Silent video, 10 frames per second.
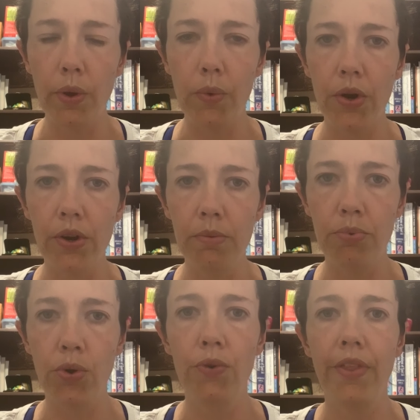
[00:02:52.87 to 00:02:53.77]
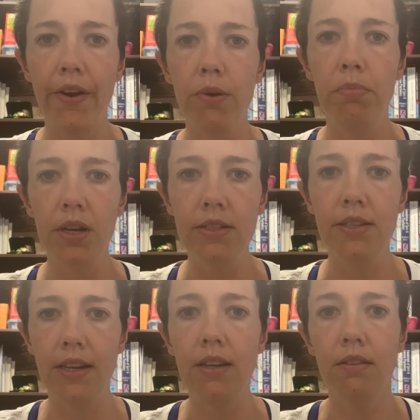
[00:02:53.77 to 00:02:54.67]
We want to improve their
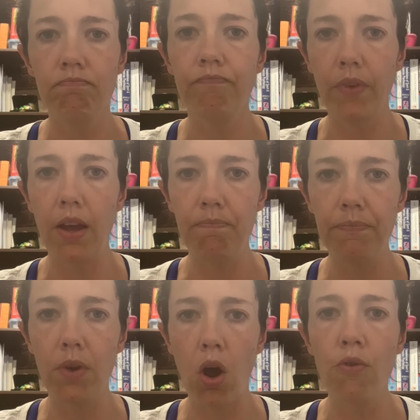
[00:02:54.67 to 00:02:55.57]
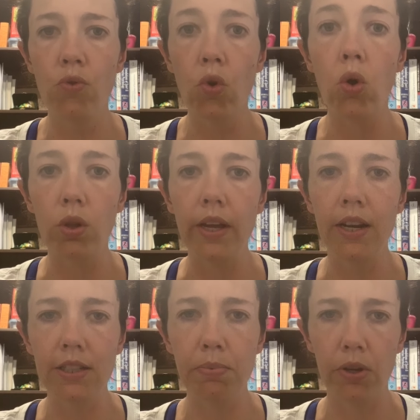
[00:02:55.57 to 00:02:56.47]
ability overall in
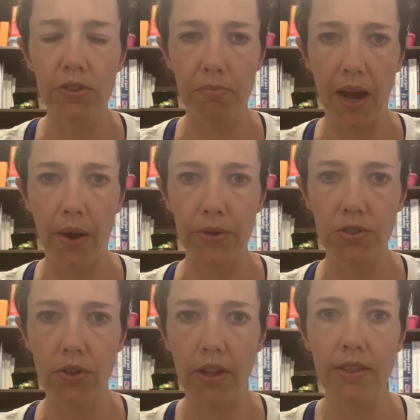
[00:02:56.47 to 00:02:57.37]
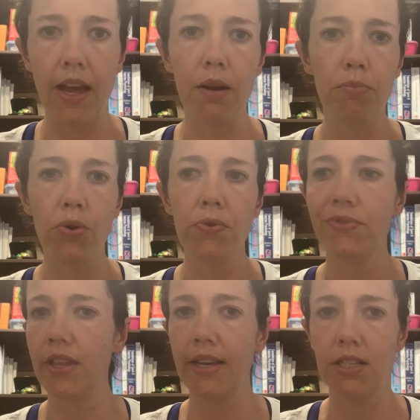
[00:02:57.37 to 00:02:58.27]
explosive power, so that
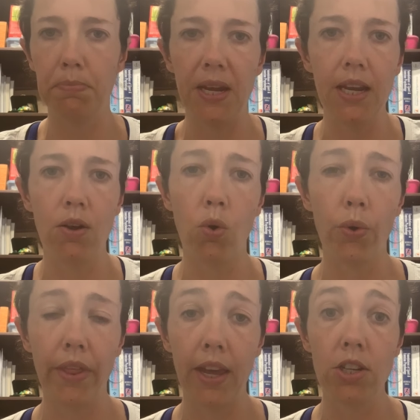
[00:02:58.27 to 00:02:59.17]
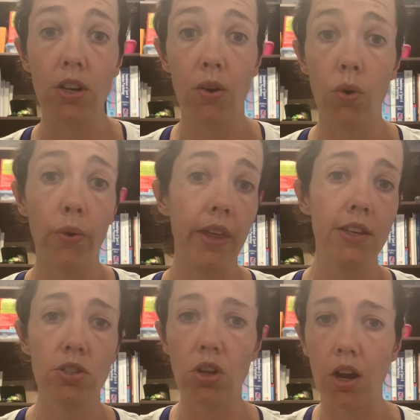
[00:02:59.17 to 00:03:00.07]
improves their speed or
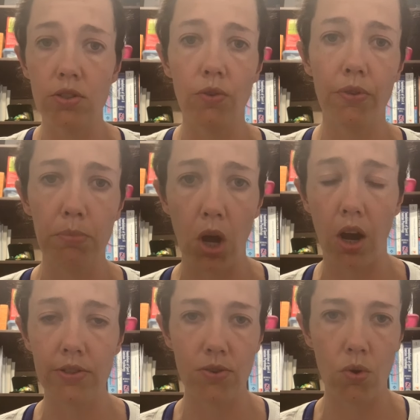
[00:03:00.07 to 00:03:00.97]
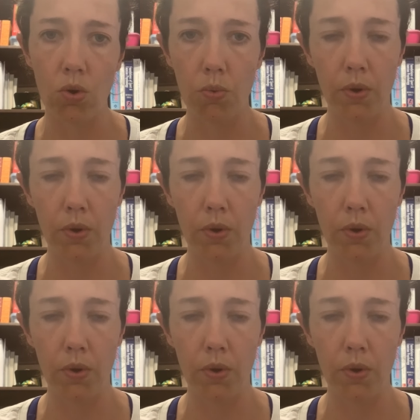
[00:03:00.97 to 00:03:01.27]
their starts off the blocks or